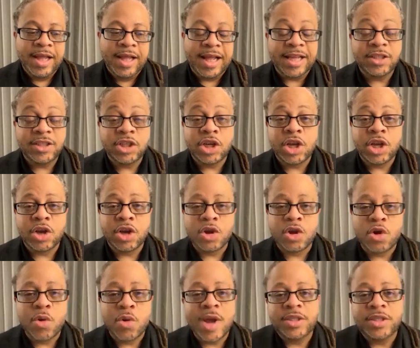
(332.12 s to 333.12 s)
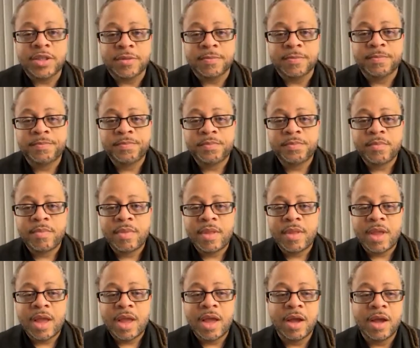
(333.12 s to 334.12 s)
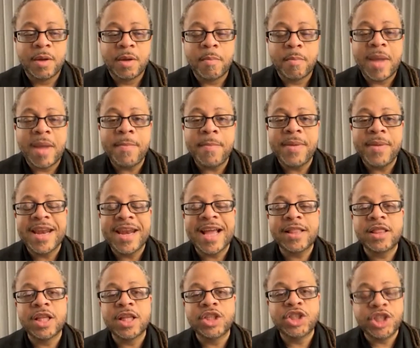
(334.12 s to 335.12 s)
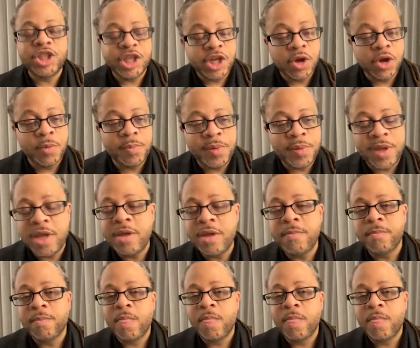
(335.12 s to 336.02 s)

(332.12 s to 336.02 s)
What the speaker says: That's a good question. Maybe not the GOP,